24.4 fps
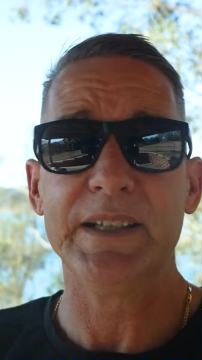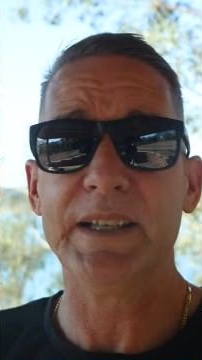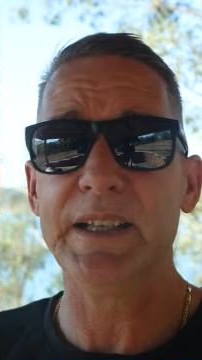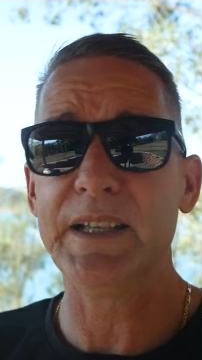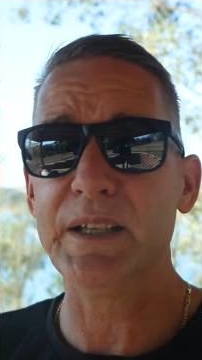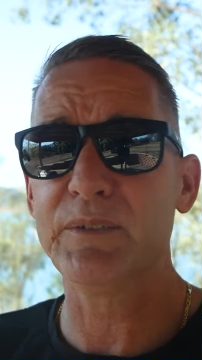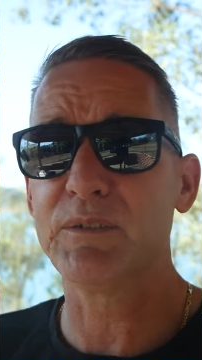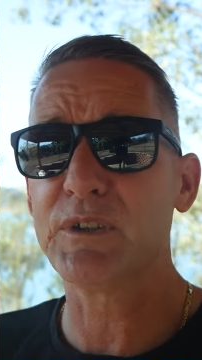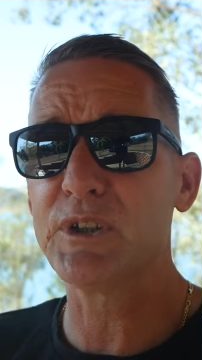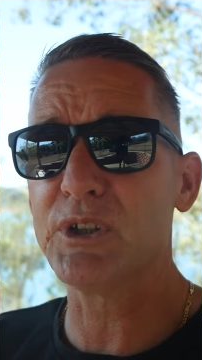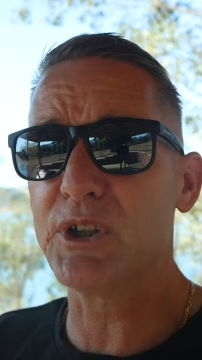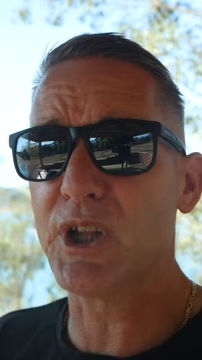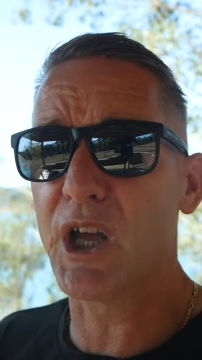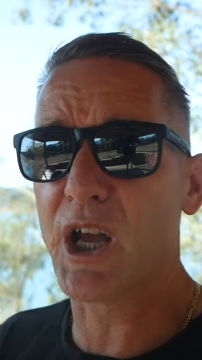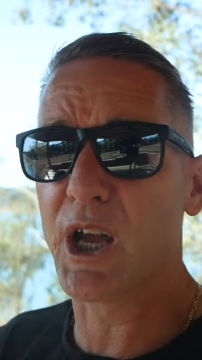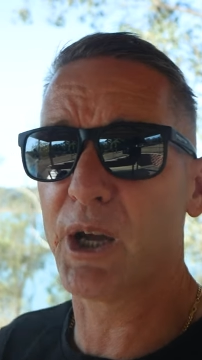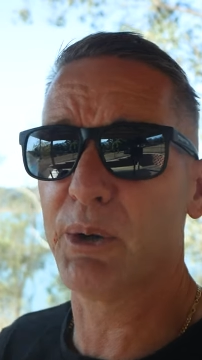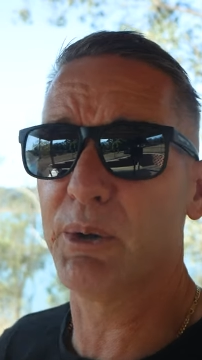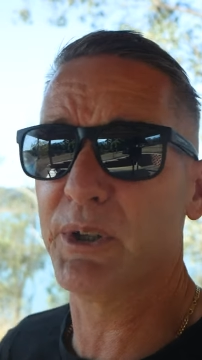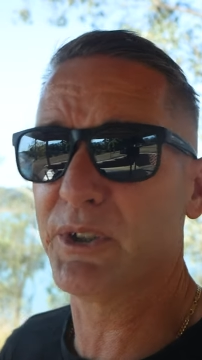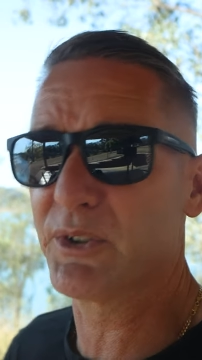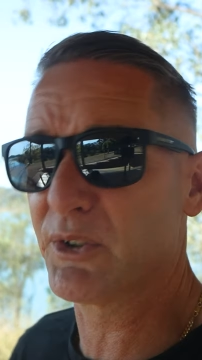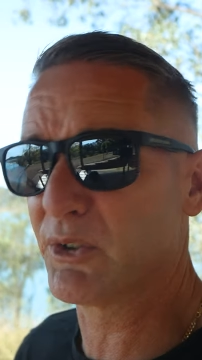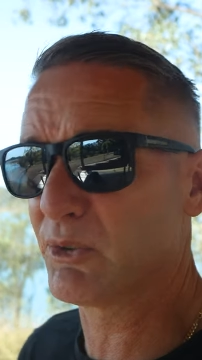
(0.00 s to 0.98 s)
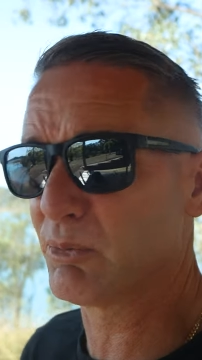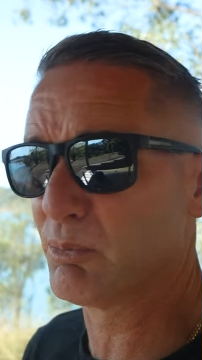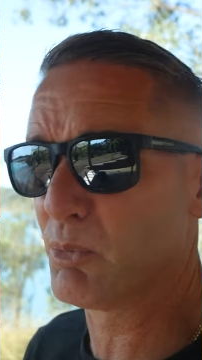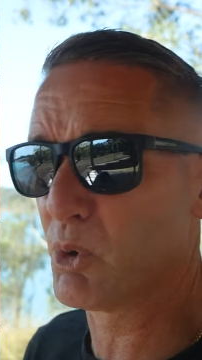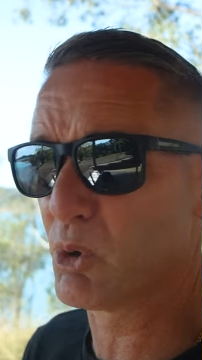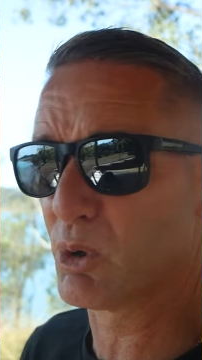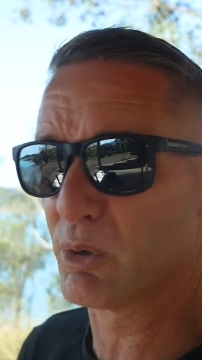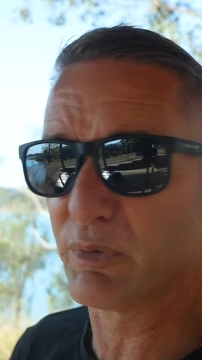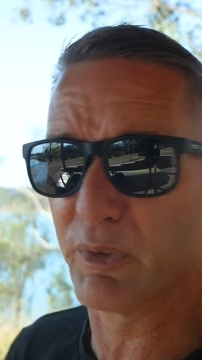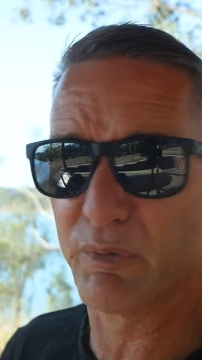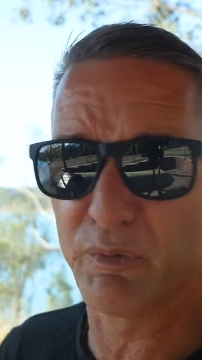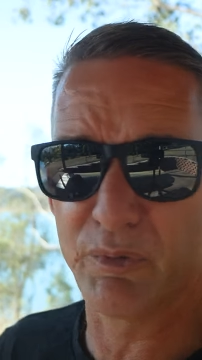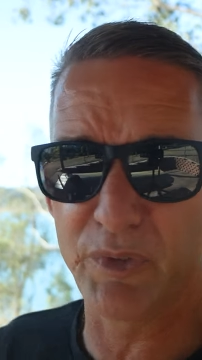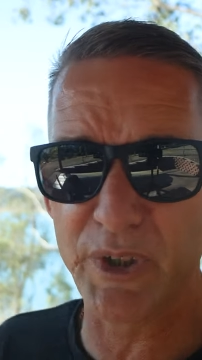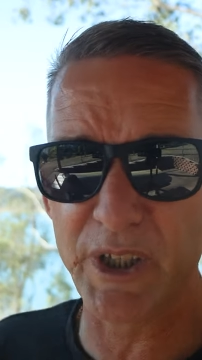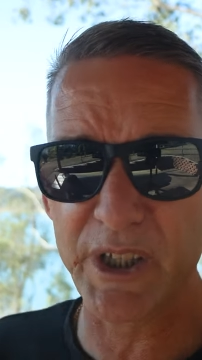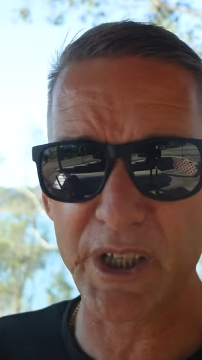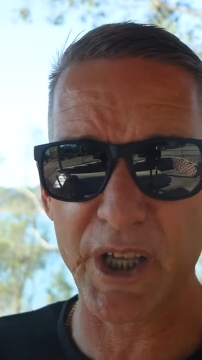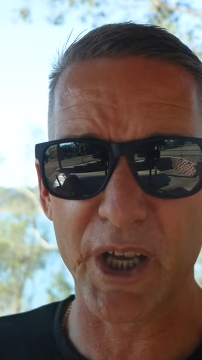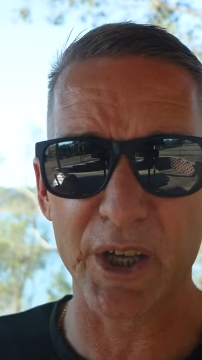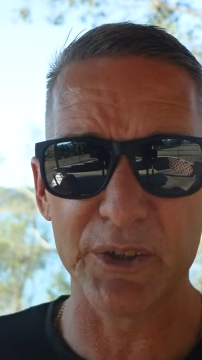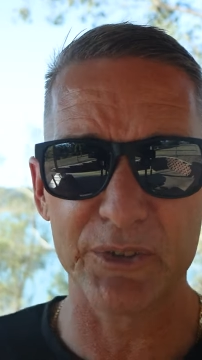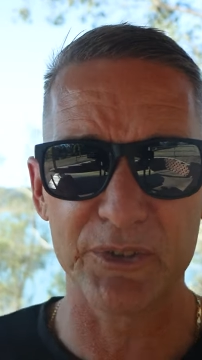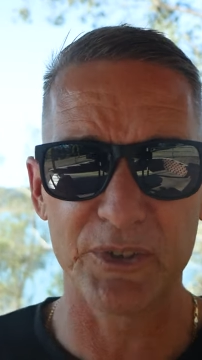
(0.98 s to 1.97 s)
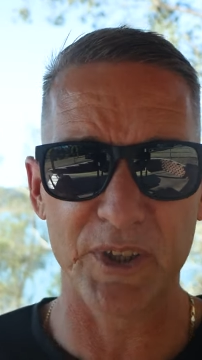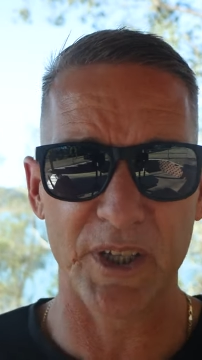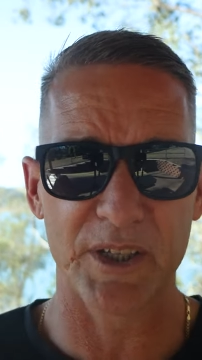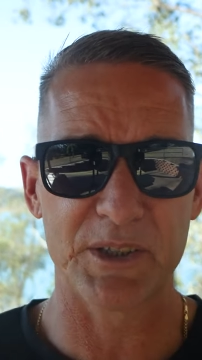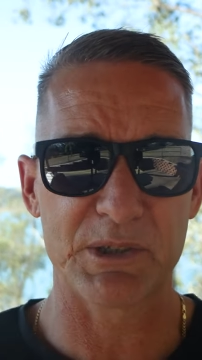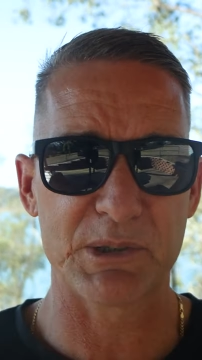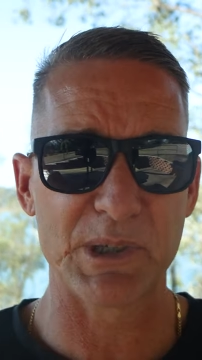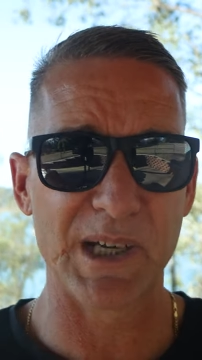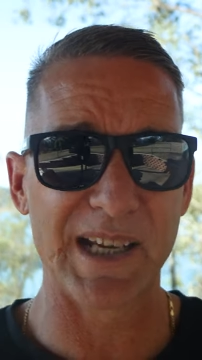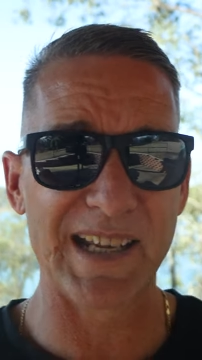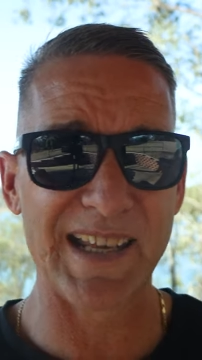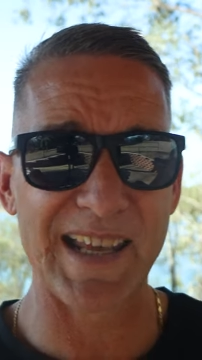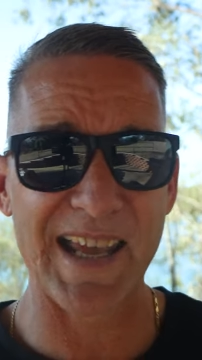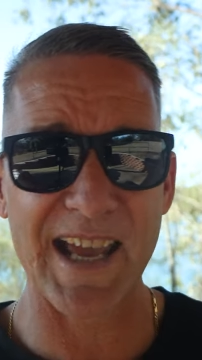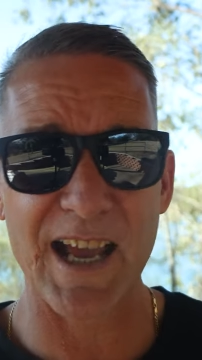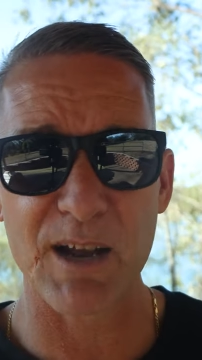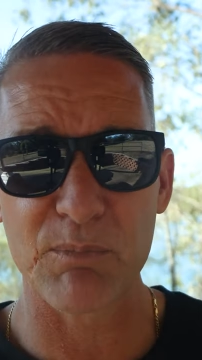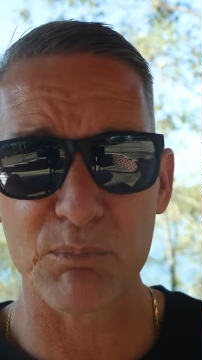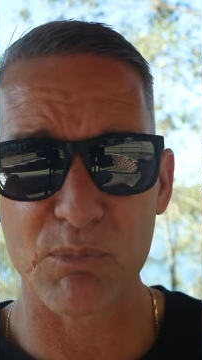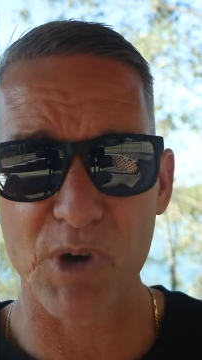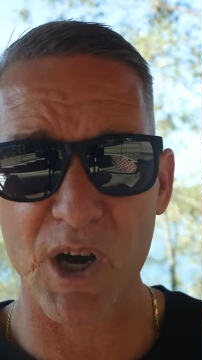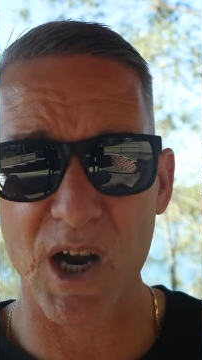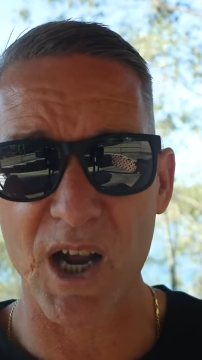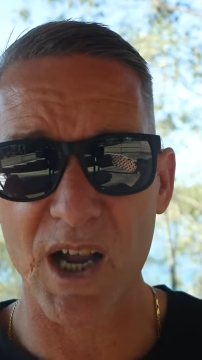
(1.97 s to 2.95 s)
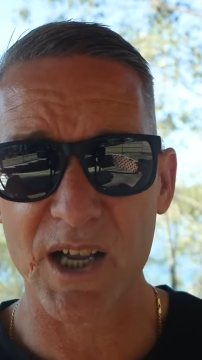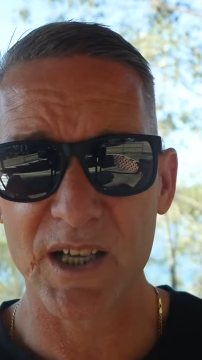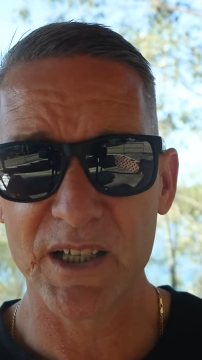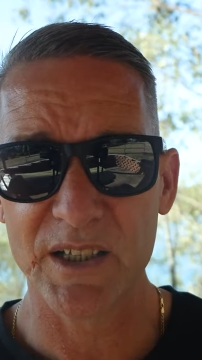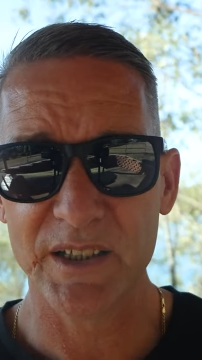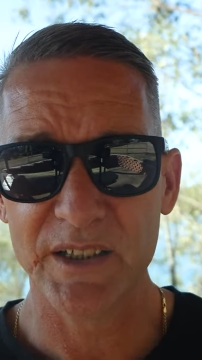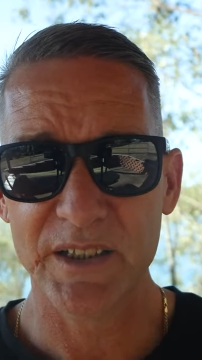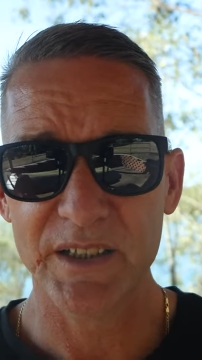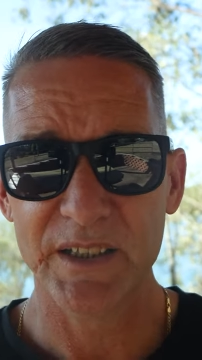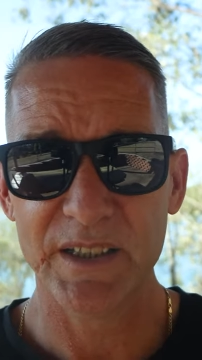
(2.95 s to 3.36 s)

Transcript: even though this is more of a video-centric camera,